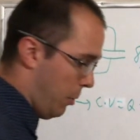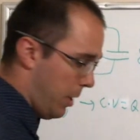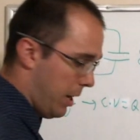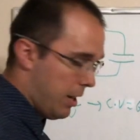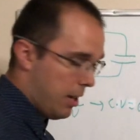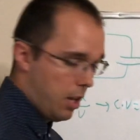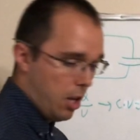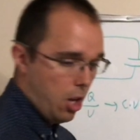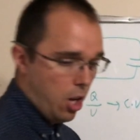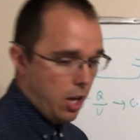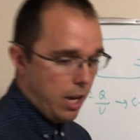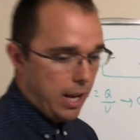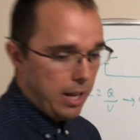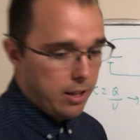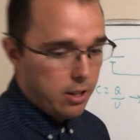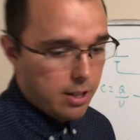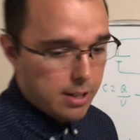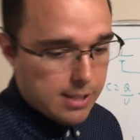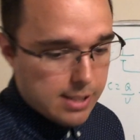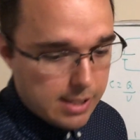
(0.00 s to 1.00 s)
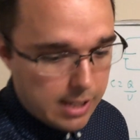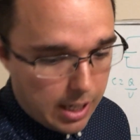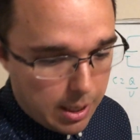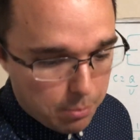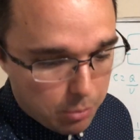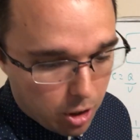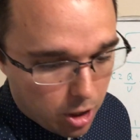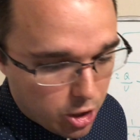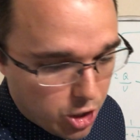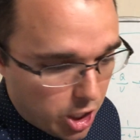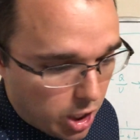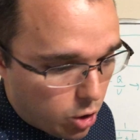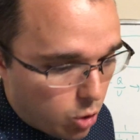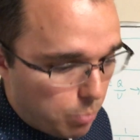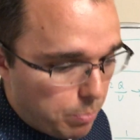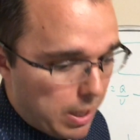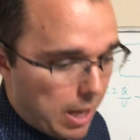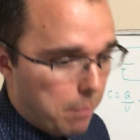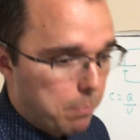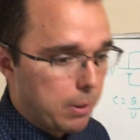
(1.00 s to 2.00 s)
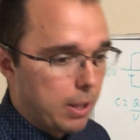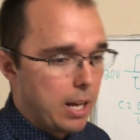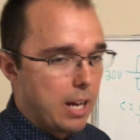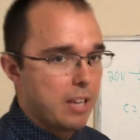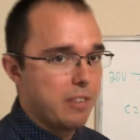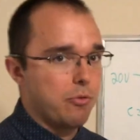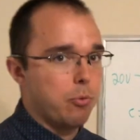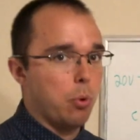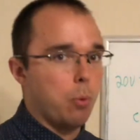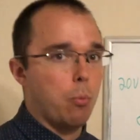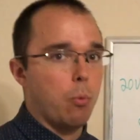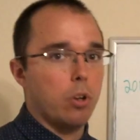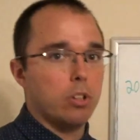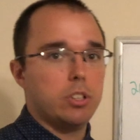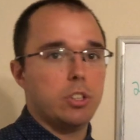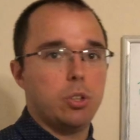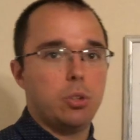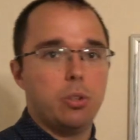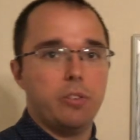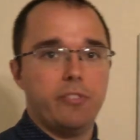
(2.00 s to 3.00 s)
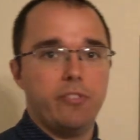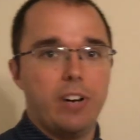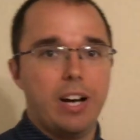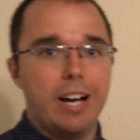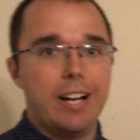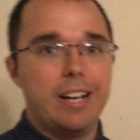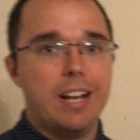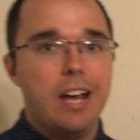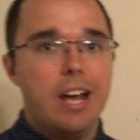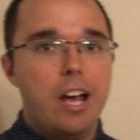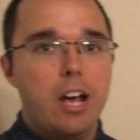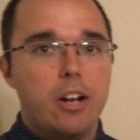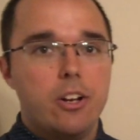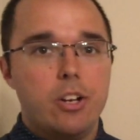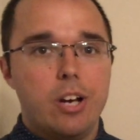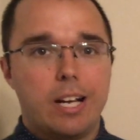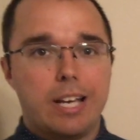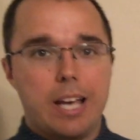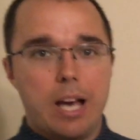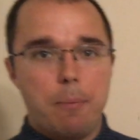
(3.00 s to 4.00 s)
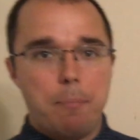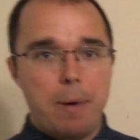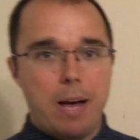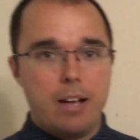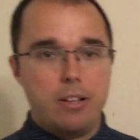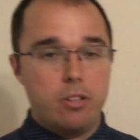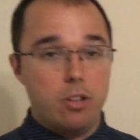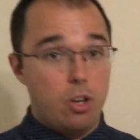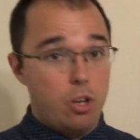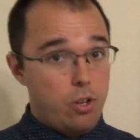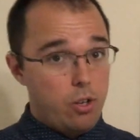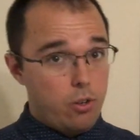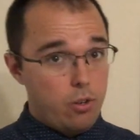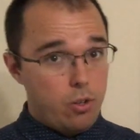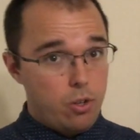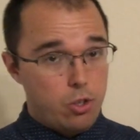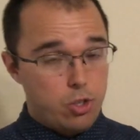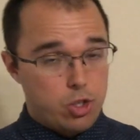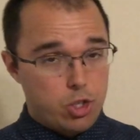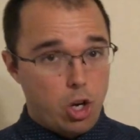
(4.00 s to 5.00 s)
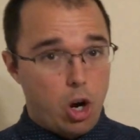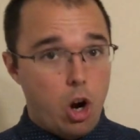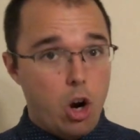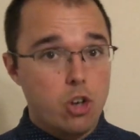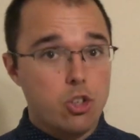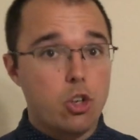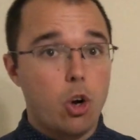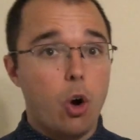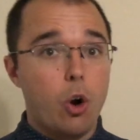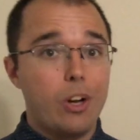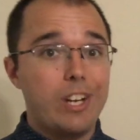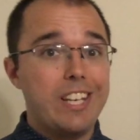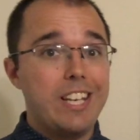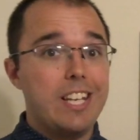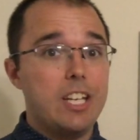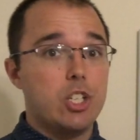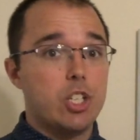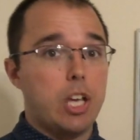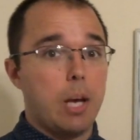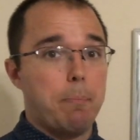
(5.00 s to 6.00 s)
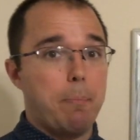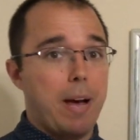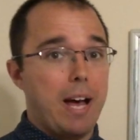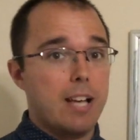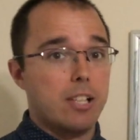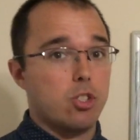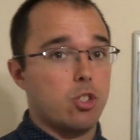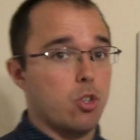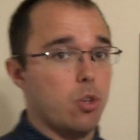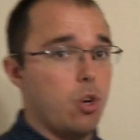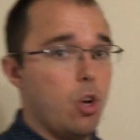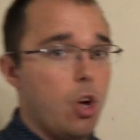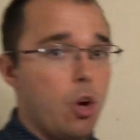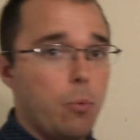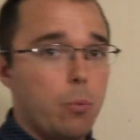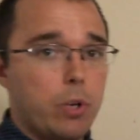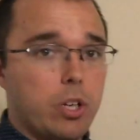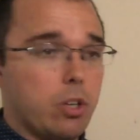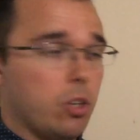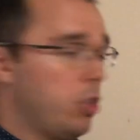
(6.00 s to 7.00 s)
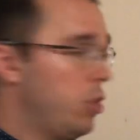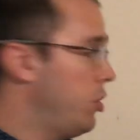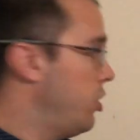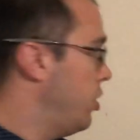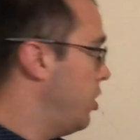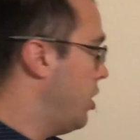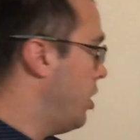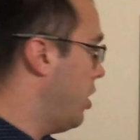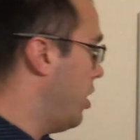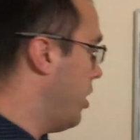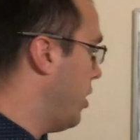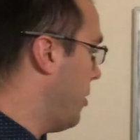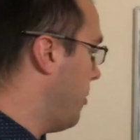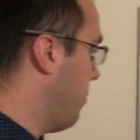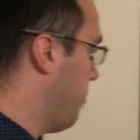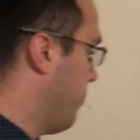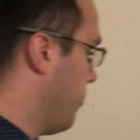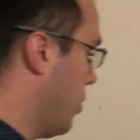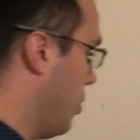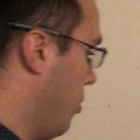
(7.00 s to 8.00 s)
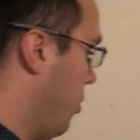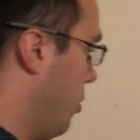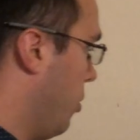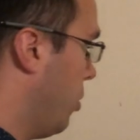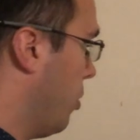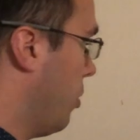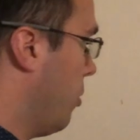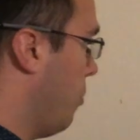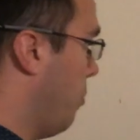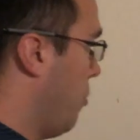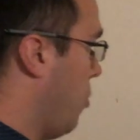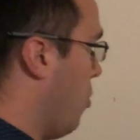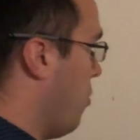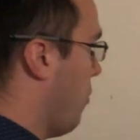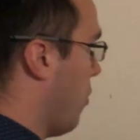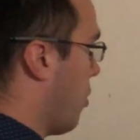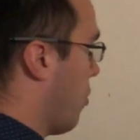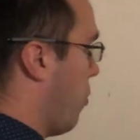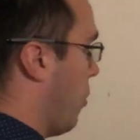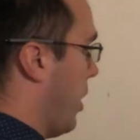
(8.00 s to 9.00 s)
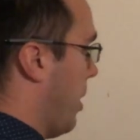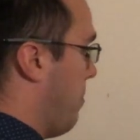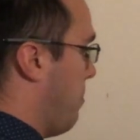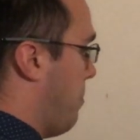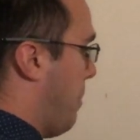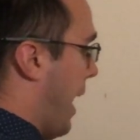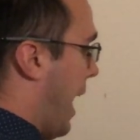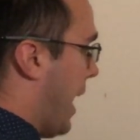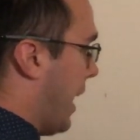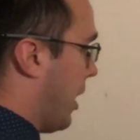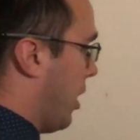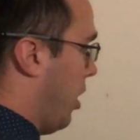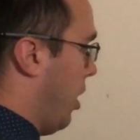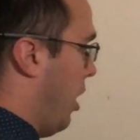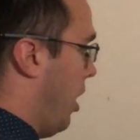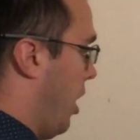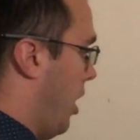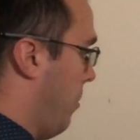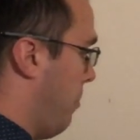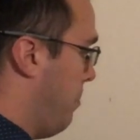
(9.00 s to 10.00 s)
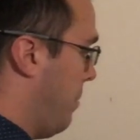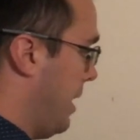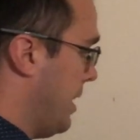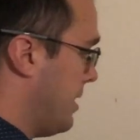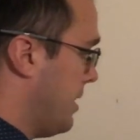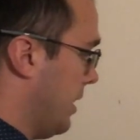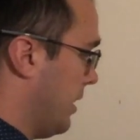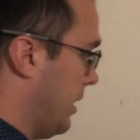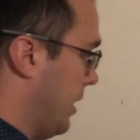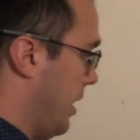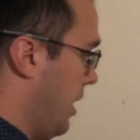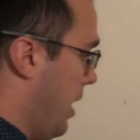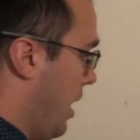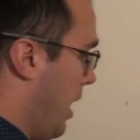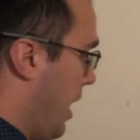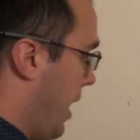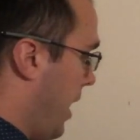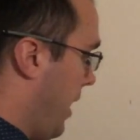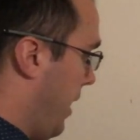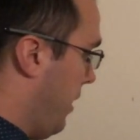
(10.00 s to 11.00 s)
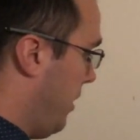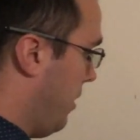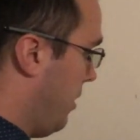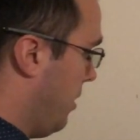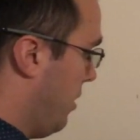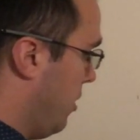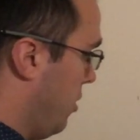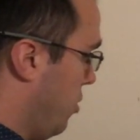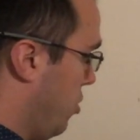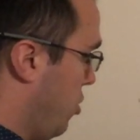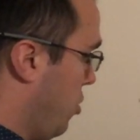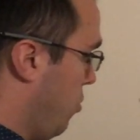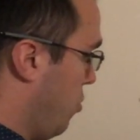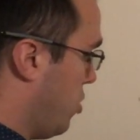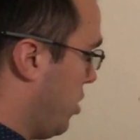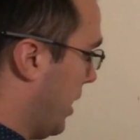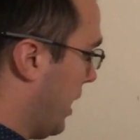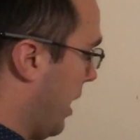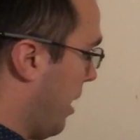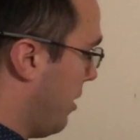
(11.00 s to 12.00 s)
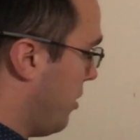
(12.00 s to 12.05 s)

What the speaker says: right, and the same logic could be applied if we wanted to find the charge on each capacitor. We could move our way back up basically and use the